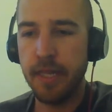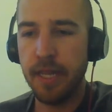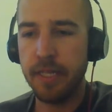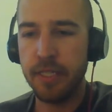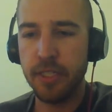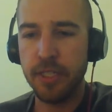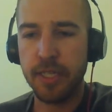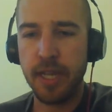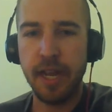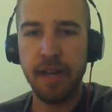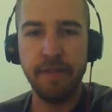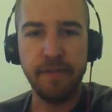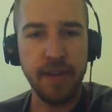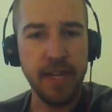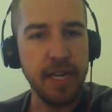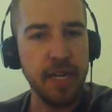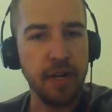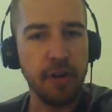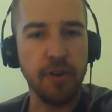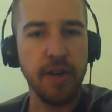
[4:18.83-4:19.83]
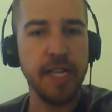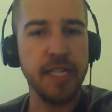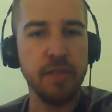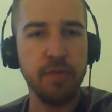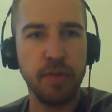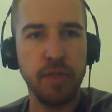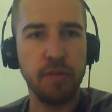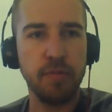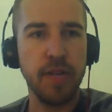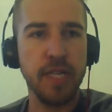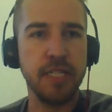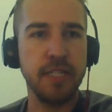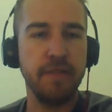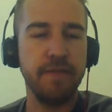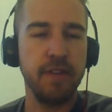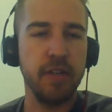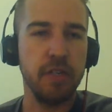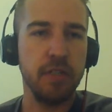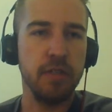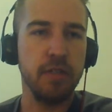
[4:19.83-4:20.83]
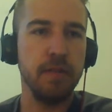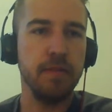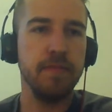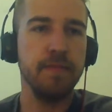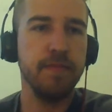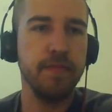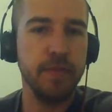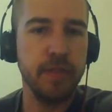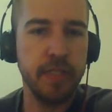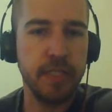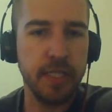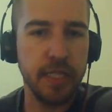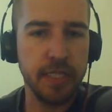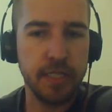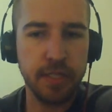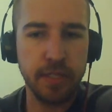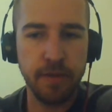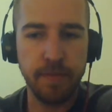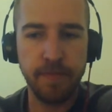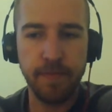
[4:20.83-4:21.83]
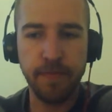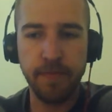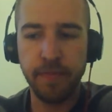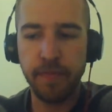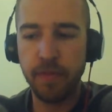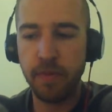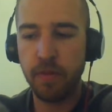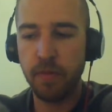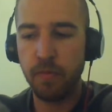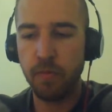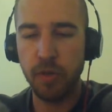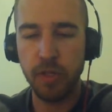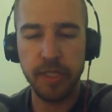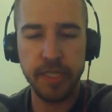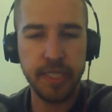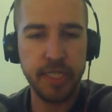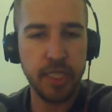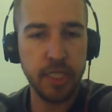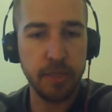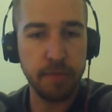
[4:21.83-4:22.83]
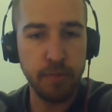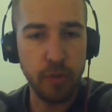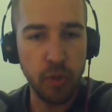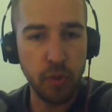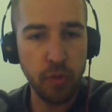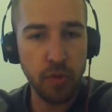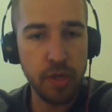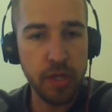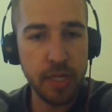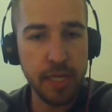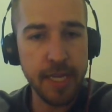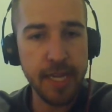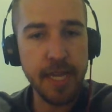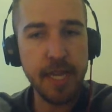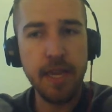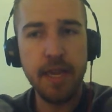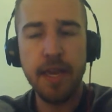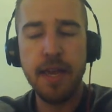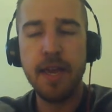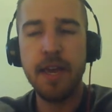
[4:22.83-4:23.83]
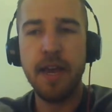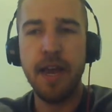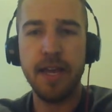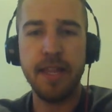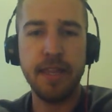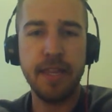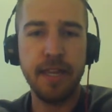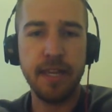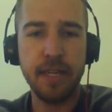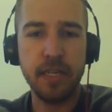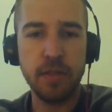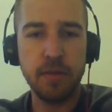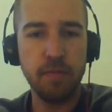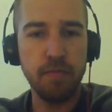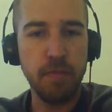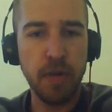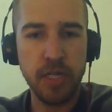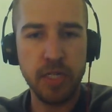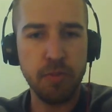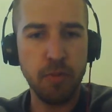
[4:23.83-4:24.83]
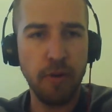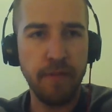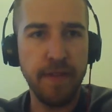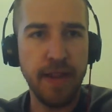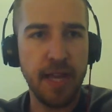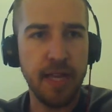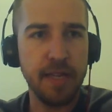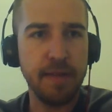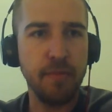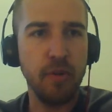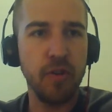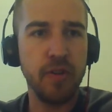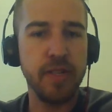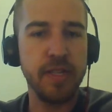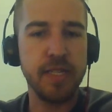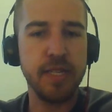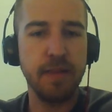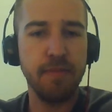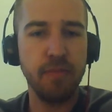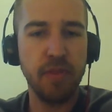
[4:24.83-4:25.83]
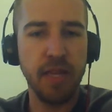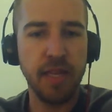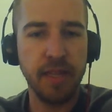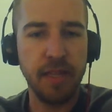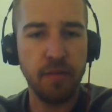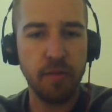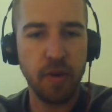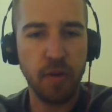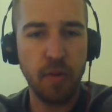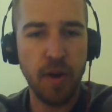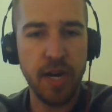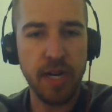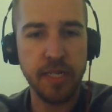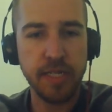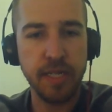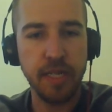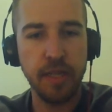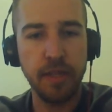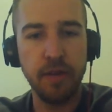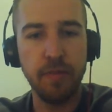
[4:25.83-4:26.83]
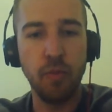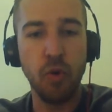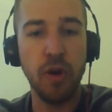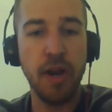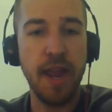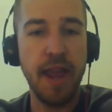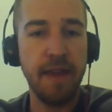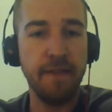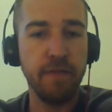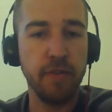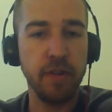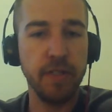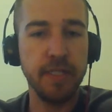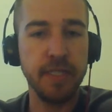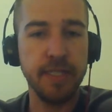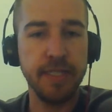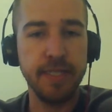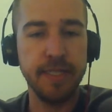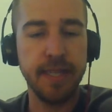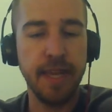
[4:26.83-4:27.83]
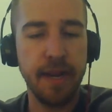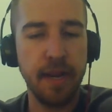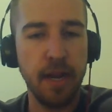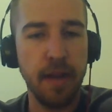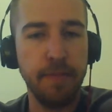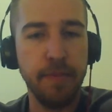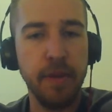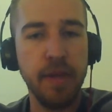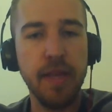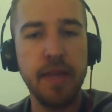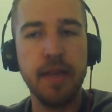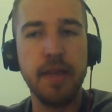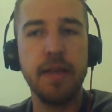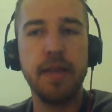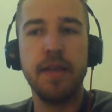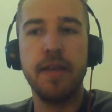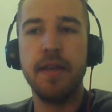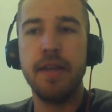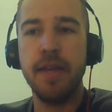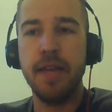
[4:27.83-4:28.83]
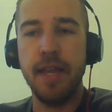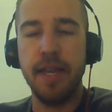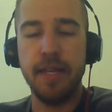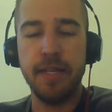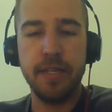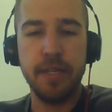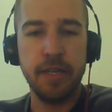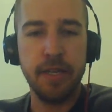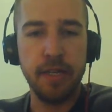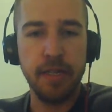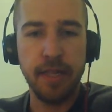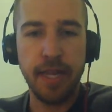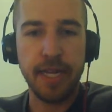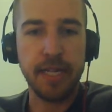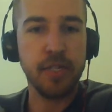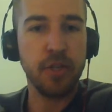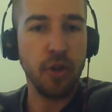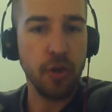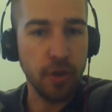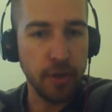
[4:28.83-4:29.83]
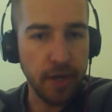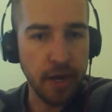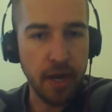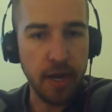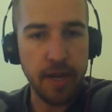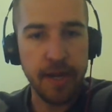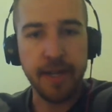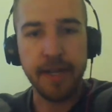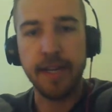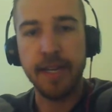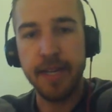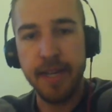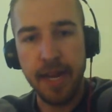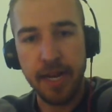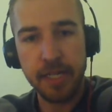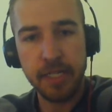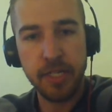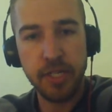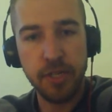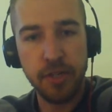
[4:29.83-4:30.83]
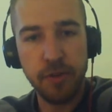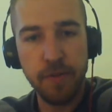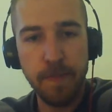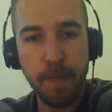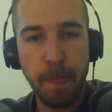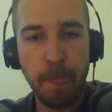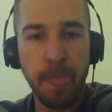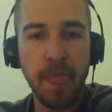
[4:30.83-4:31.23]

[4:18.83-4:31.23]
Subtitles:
just kind of integrates with the rest of your system really smoothly, I think is much more valuable than something that requires a little more effort to set up and to turn on and connect to.